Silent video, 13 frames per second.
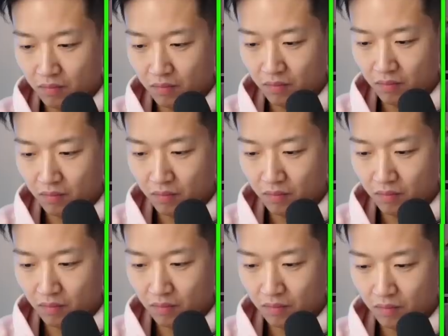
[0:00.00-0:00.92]

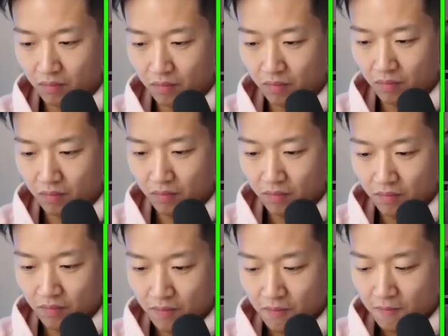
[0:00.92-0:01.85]

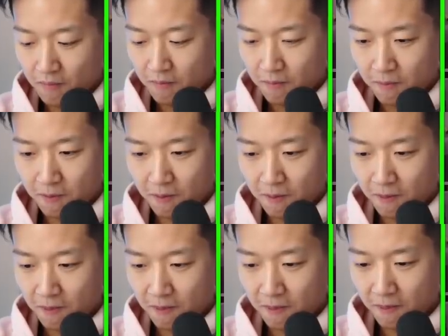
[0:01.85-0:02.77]

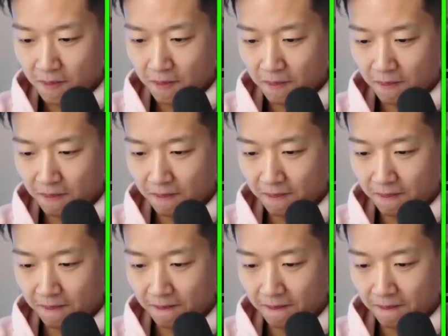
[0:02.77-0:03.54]
[no speech]